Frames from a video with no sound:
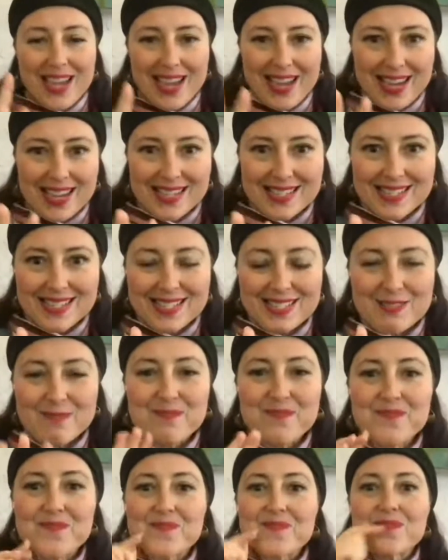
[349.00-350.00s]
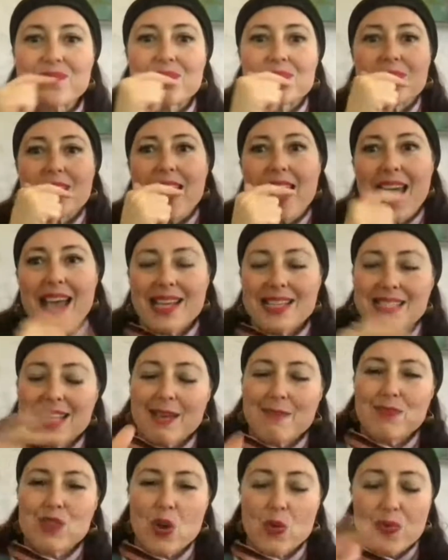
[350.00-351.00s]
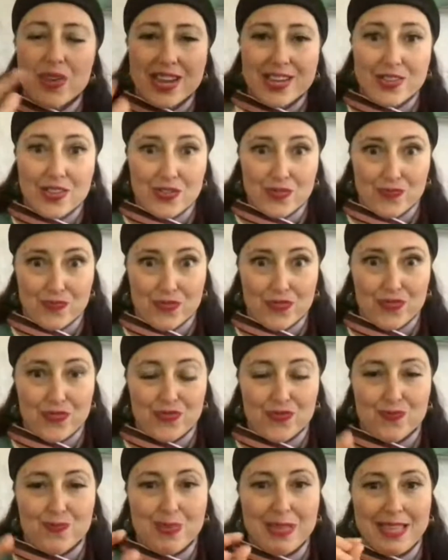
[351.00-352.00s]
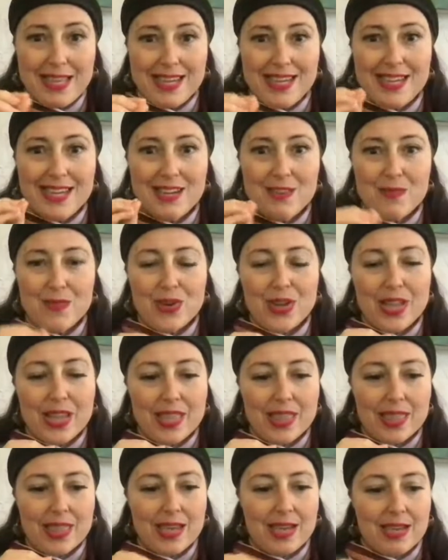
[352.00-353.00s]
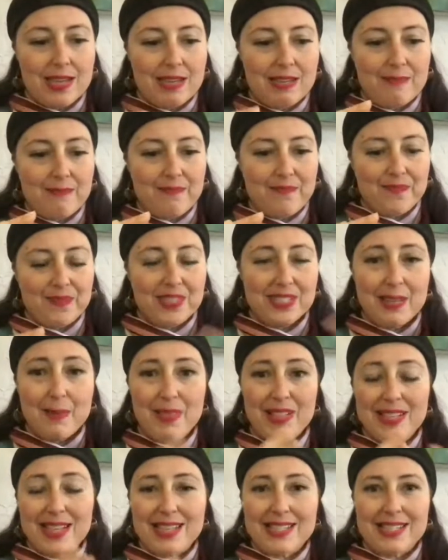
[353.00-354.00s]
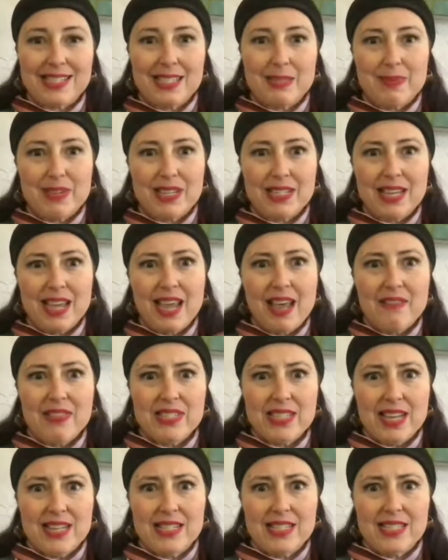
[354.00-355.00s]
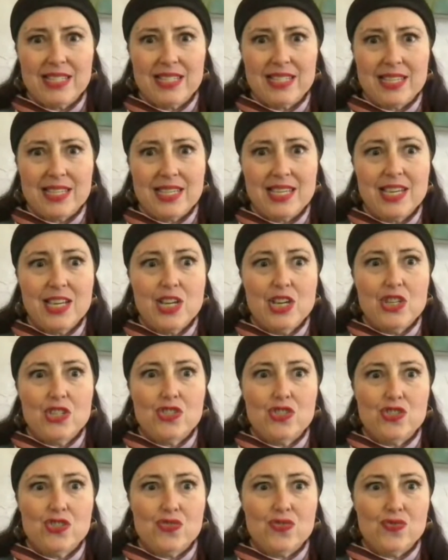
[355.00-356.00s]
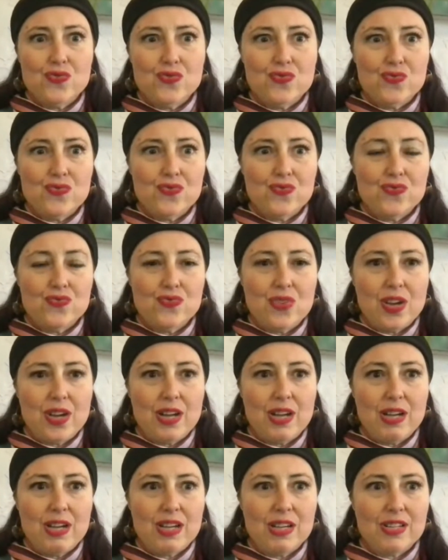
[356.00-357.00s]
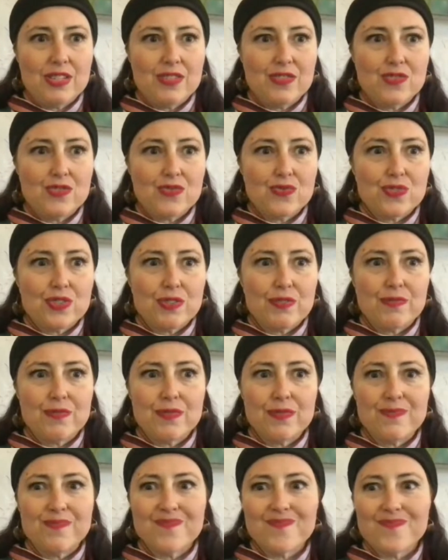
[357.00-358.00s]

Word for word: and, as I'm going through playing with um, some of the lessons, because I have a tendency to uh, sort of